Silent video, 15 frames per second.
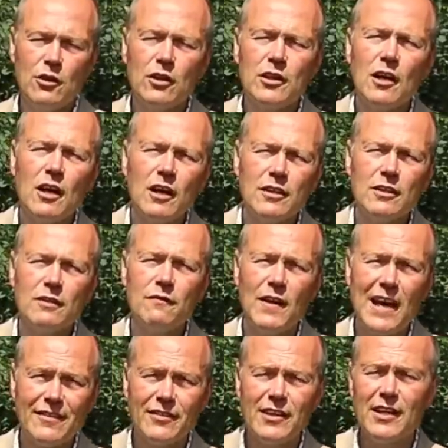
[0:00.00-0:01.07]
your
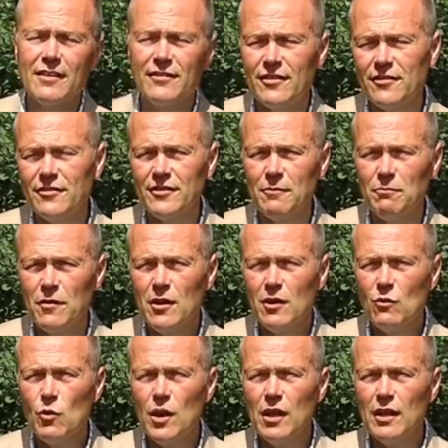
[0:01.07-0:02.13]
cardiovascular system
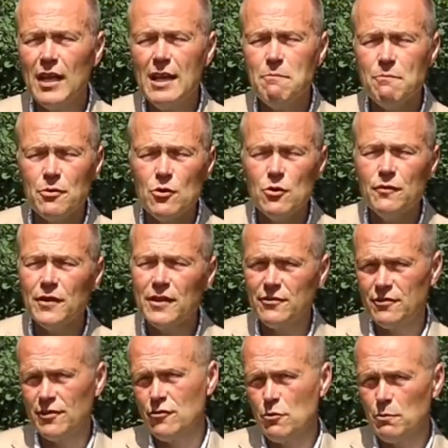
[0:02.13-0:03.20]
will improve
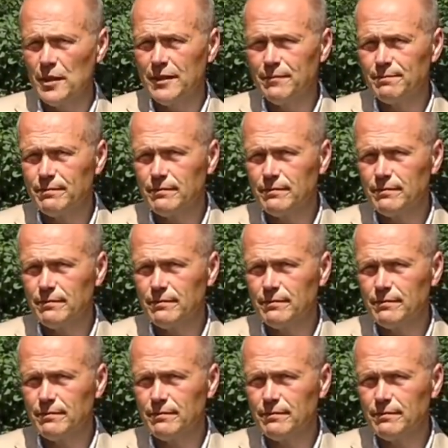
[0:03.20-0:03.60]
considerably.